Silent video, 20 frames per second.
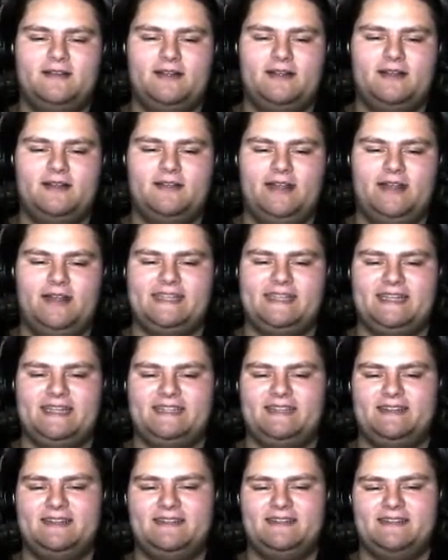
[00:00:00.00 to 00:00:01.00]
Unless they...
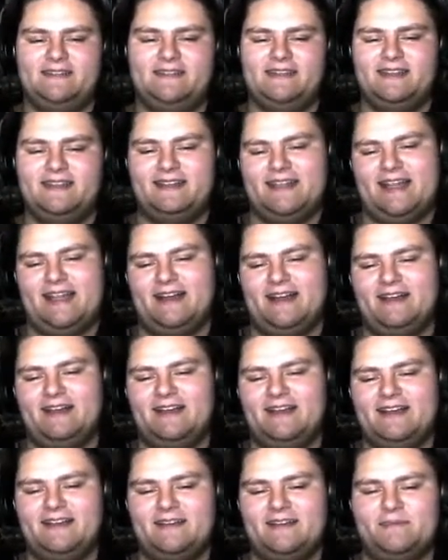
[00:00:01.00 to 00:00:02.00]
Yeah.
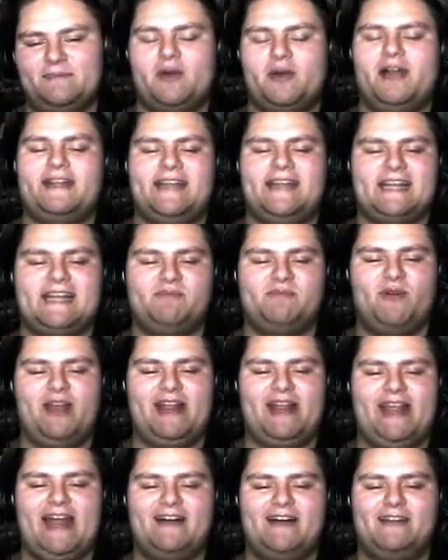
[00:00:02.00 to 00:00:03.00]
Broadcast
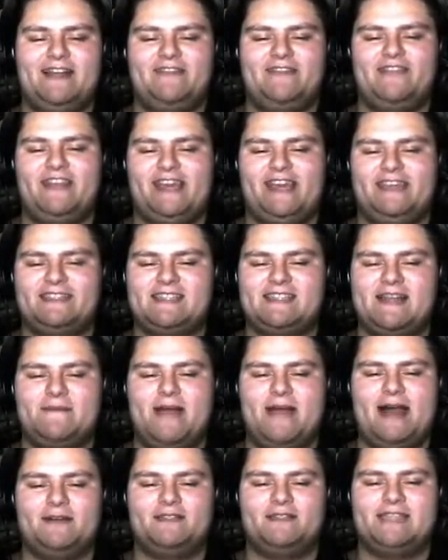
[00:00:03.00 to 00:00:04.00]
pointing out, if they
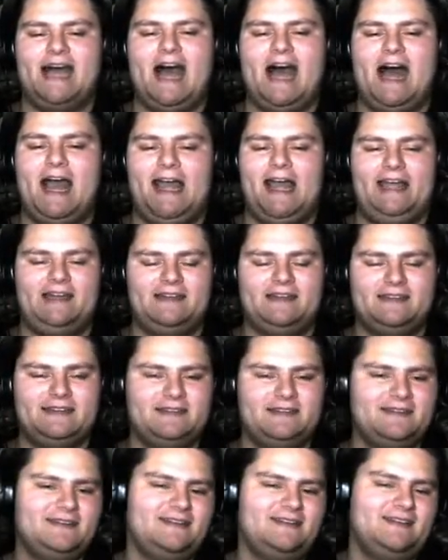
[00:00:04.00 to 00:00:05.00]
somehow tie,
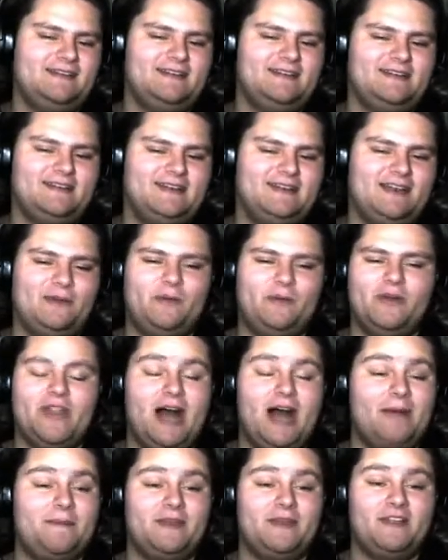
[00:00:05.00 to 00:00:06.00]
it will
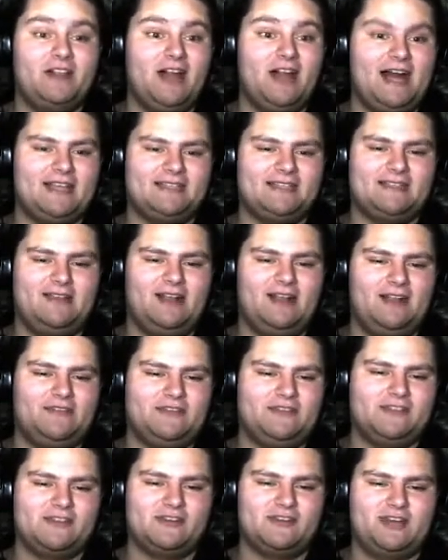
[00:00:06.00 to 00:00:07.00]
not be the last song of the
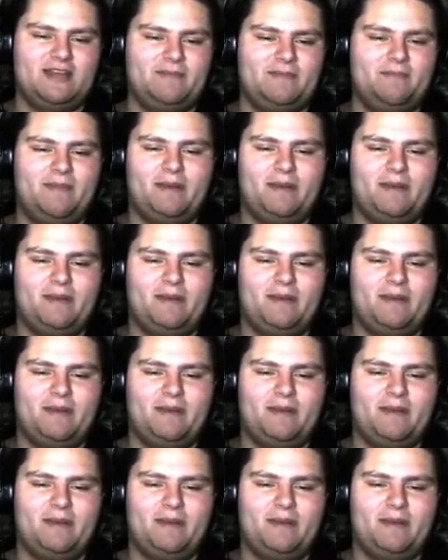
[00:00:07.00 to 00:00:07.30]
stream,